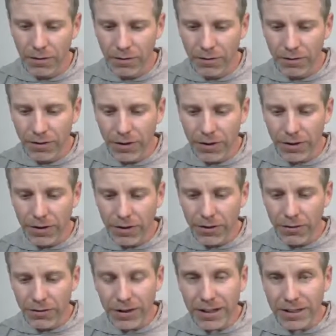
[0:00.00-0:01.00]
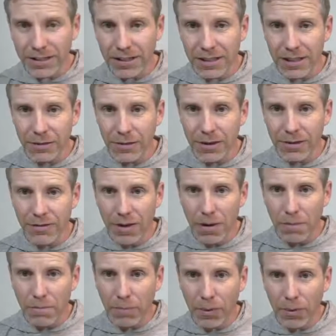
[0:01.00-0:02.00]
For the reason that we have
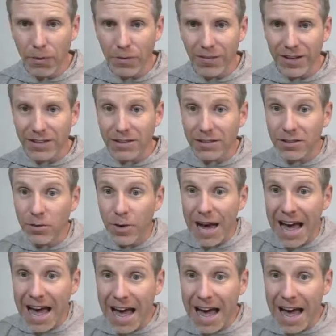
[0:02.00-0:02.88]
boldness to